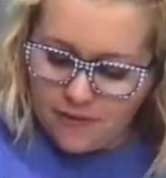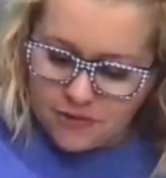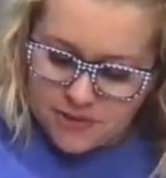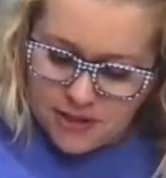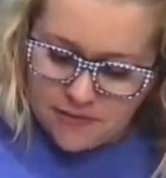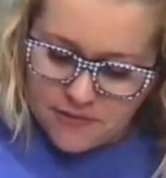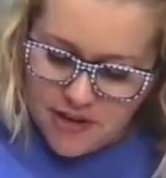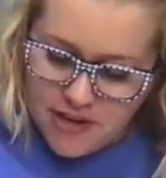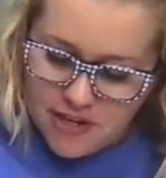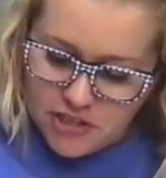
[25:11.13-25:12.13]
of herself.
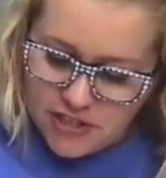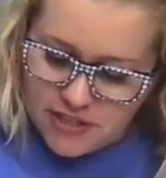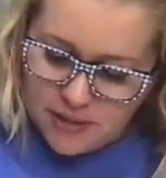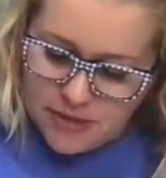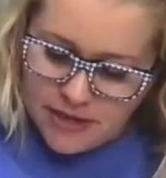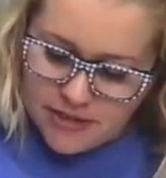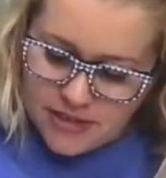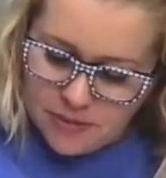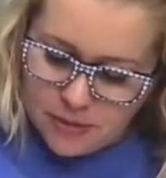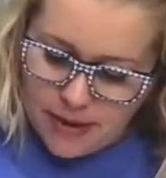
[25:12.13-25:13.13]
She had to come in here and
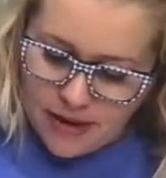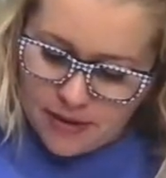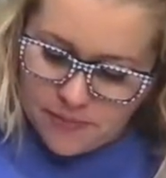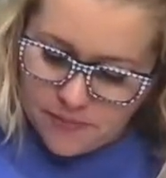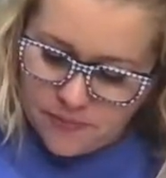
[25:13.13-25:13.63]
tell me about it.